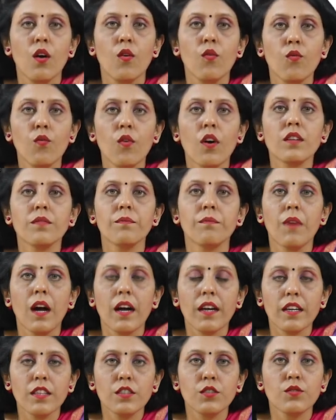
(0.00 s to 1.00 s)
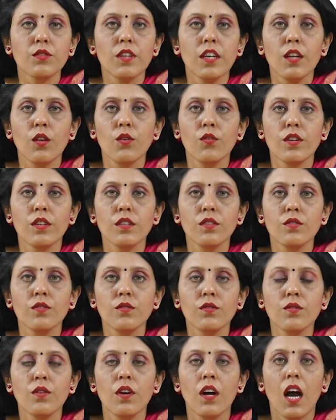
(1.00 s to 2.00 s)
What market should I look
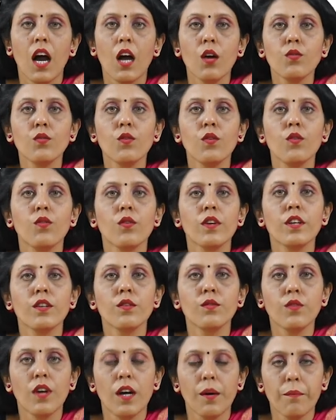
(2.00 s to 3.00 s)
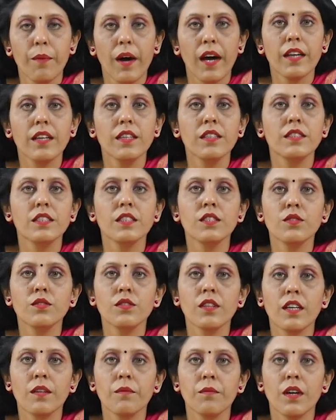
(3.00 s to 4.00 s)
into? How to look into a buyers into
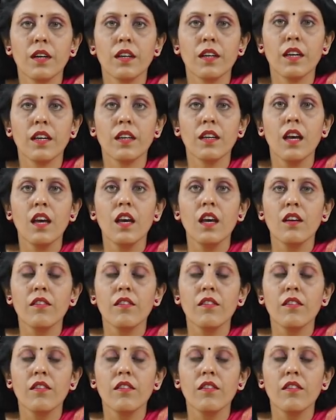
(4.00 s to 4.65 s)
that market?